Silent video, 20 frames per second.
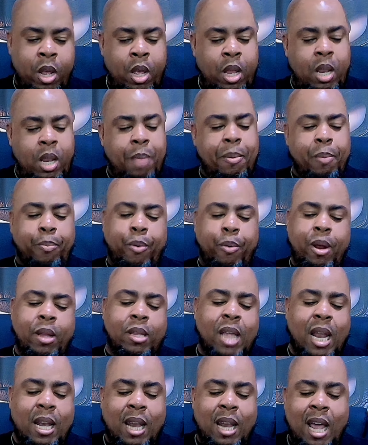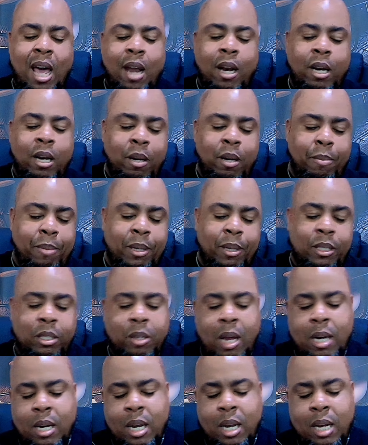let me break that down a little bit.
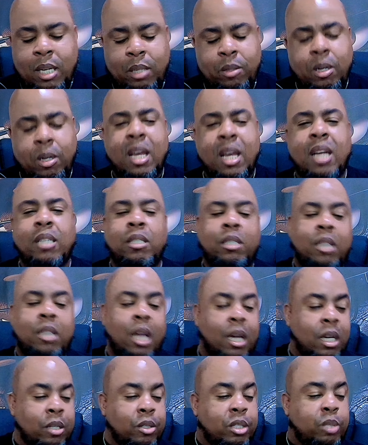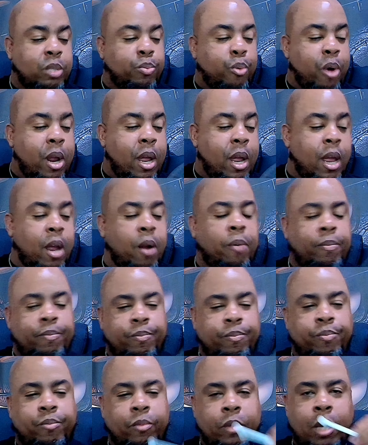So I did go ahead and take a little spray here
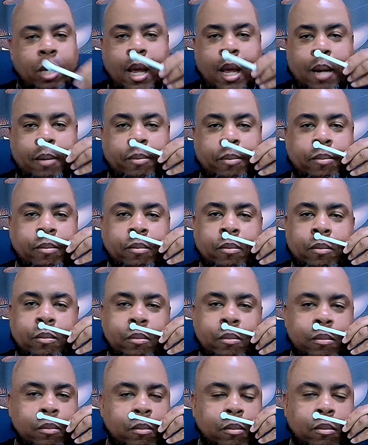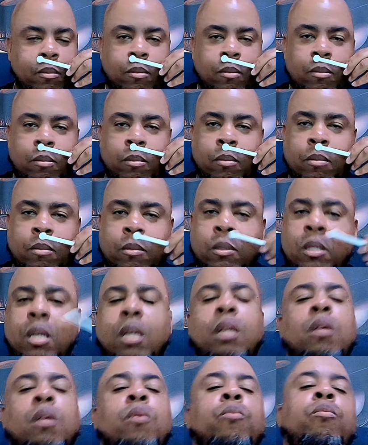and
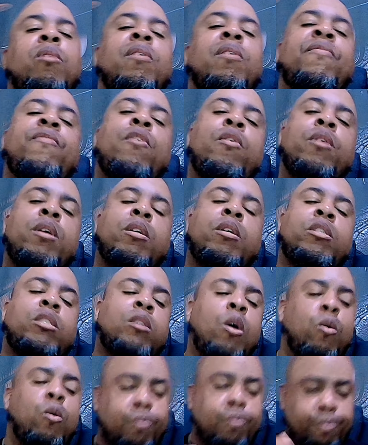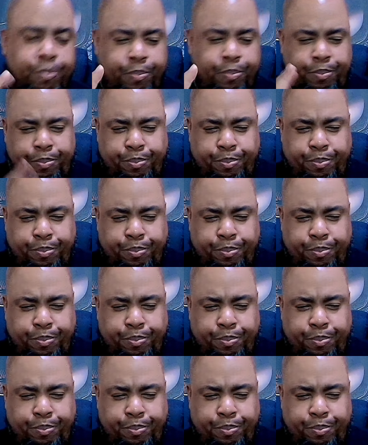get a little whiff on here. So